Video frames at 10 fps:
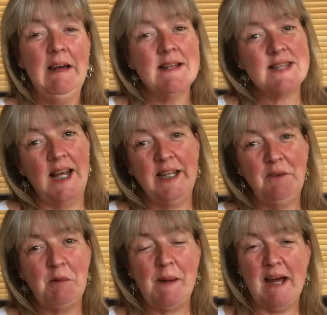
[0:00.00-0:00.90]
telling
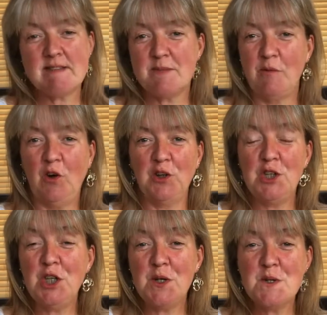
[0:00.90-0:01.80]
you about some of our
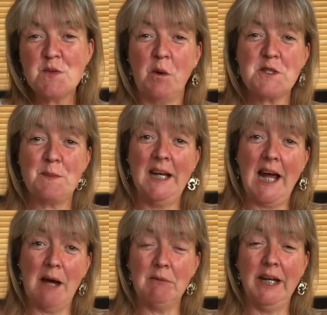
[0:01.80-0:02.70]
news, what's been
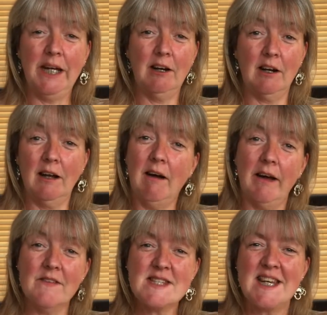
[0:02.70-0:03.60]
happening in our
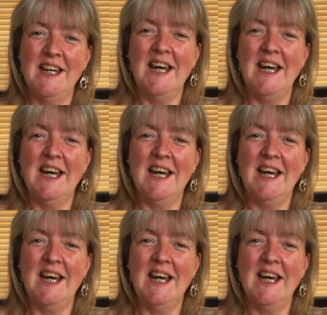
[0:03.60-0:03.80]
lives,